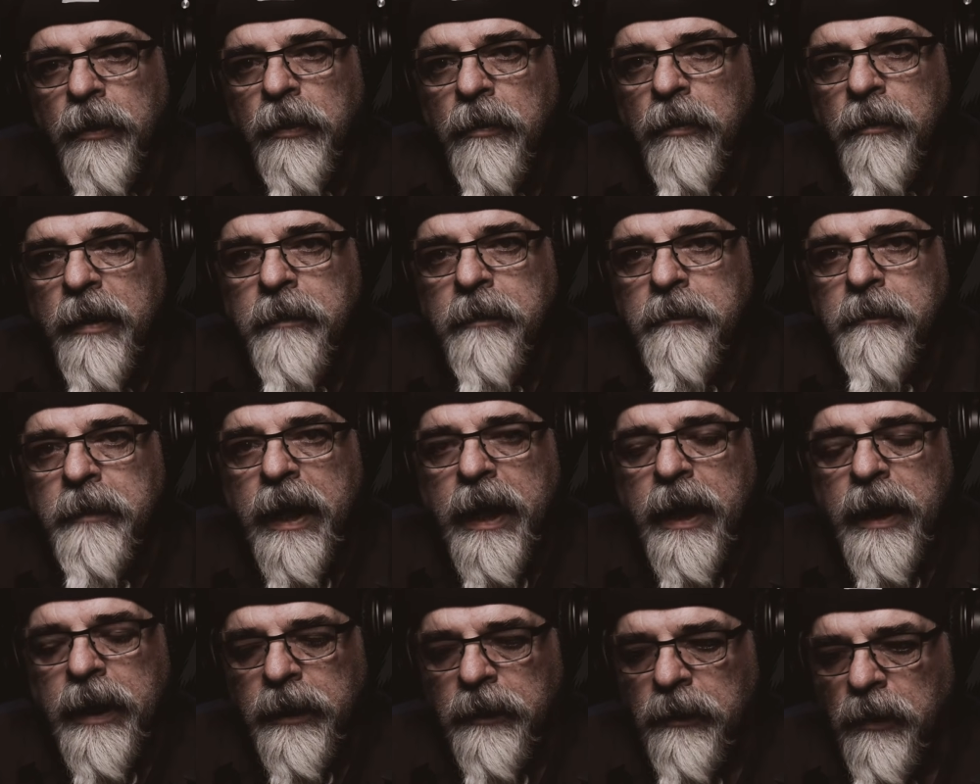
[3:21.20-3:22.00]
my
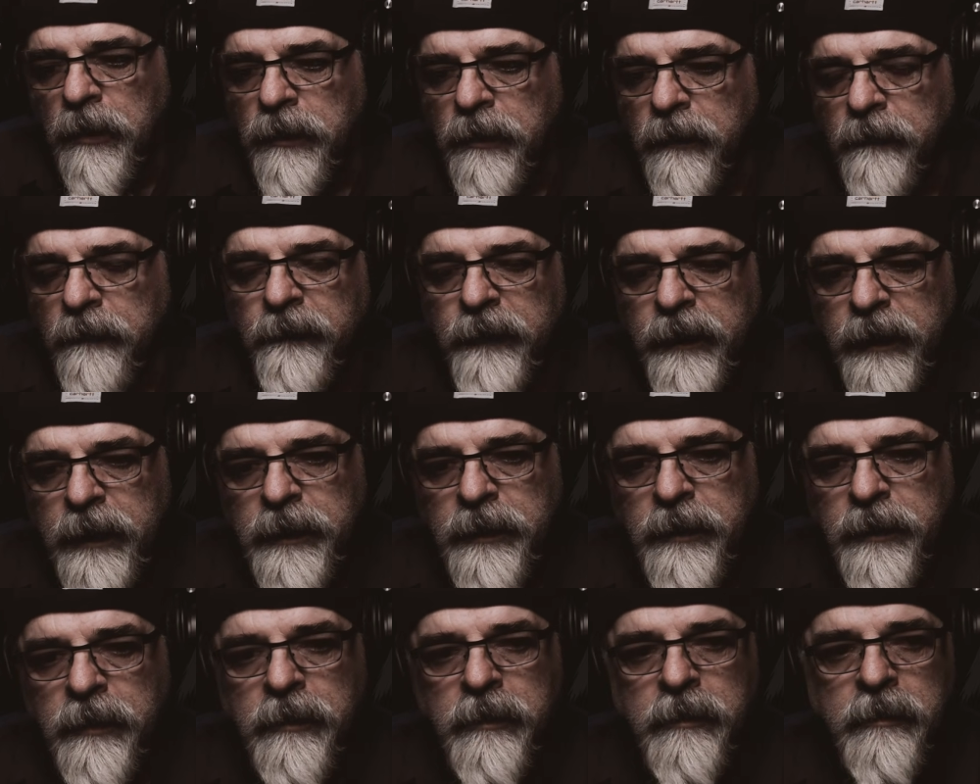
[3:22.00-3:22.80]
bag on the feet.
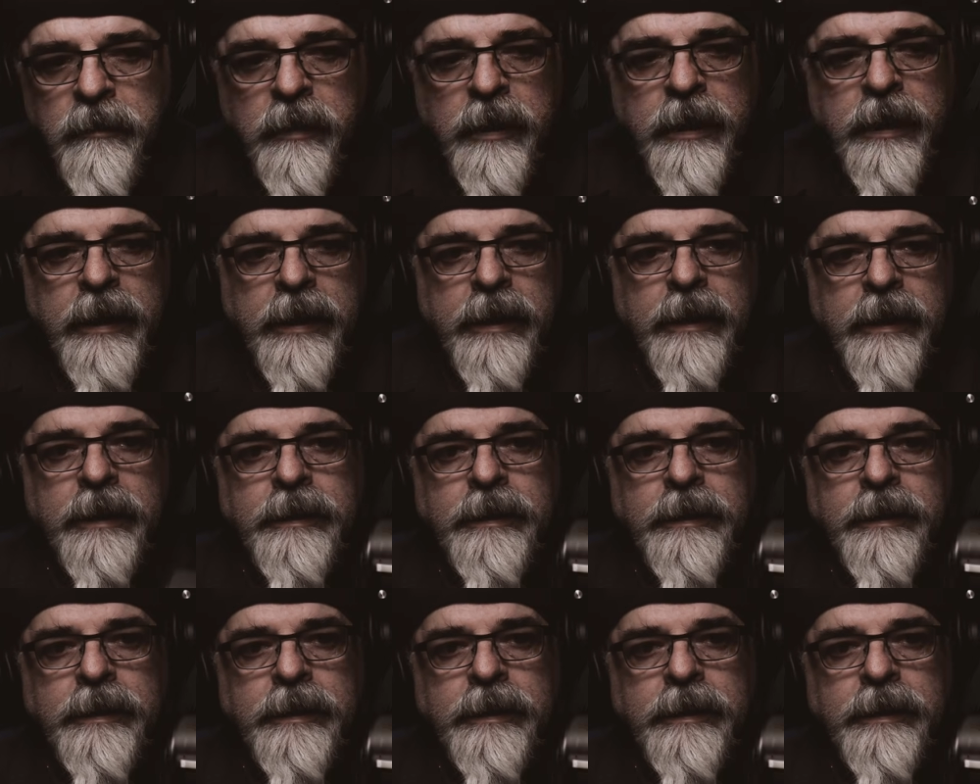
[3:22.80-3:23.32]
It